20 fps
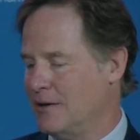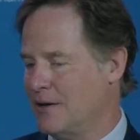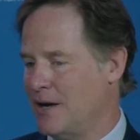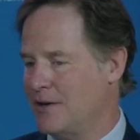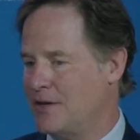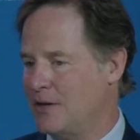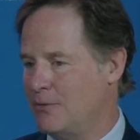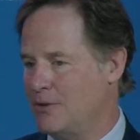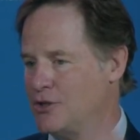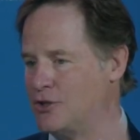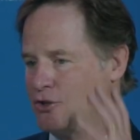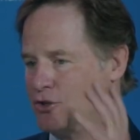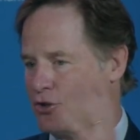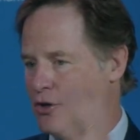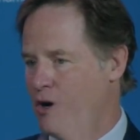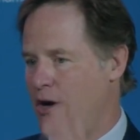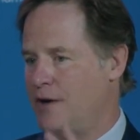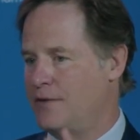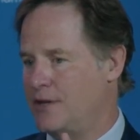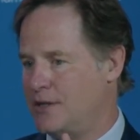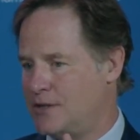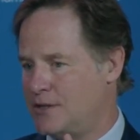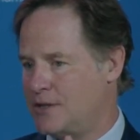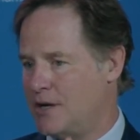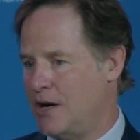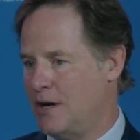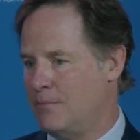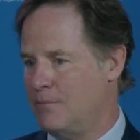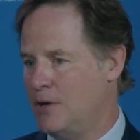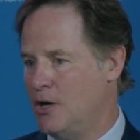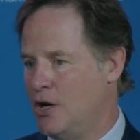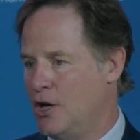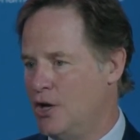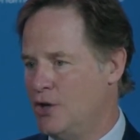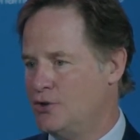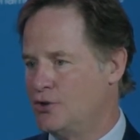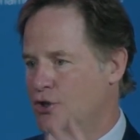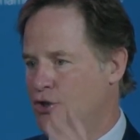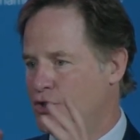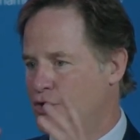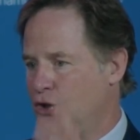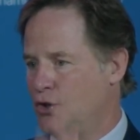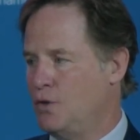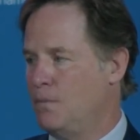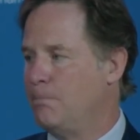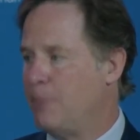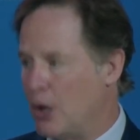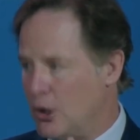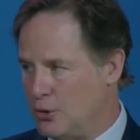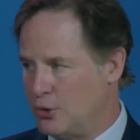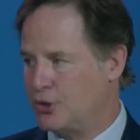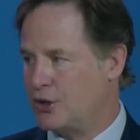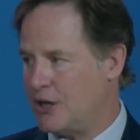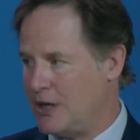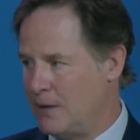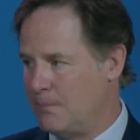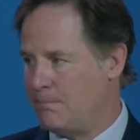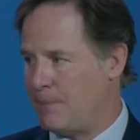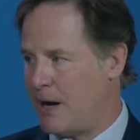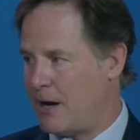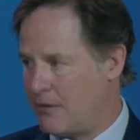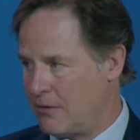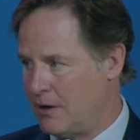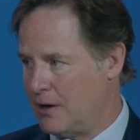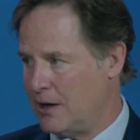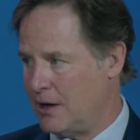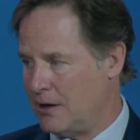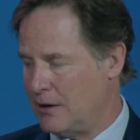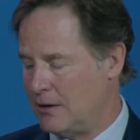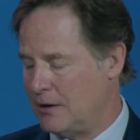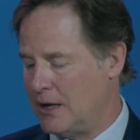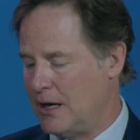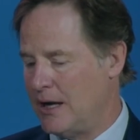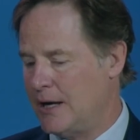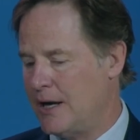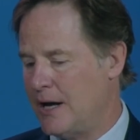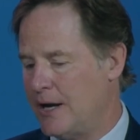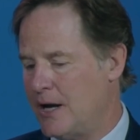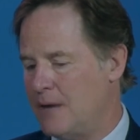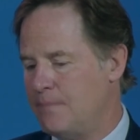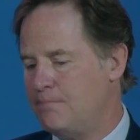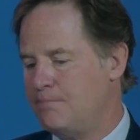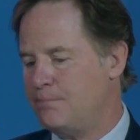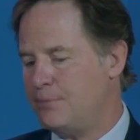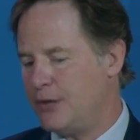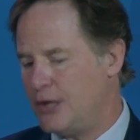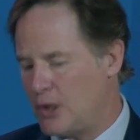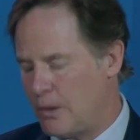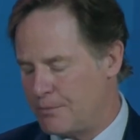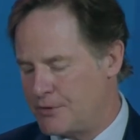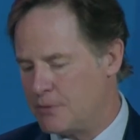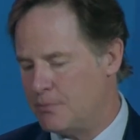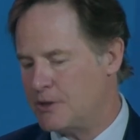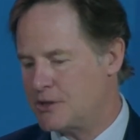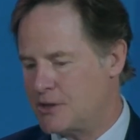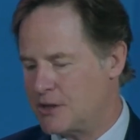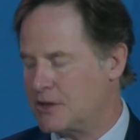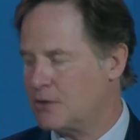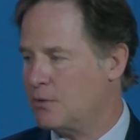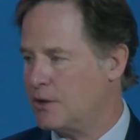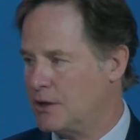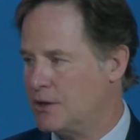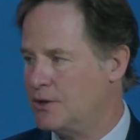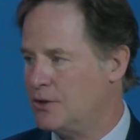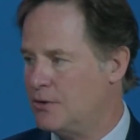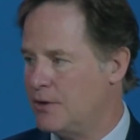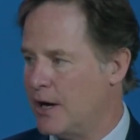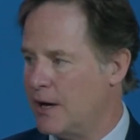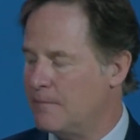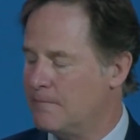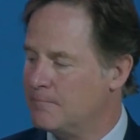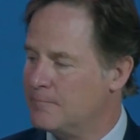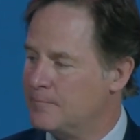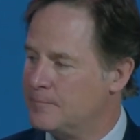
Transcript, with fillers: I think we should try this time to do both in parallel, and, and I'm pretty optimistic that we can do that.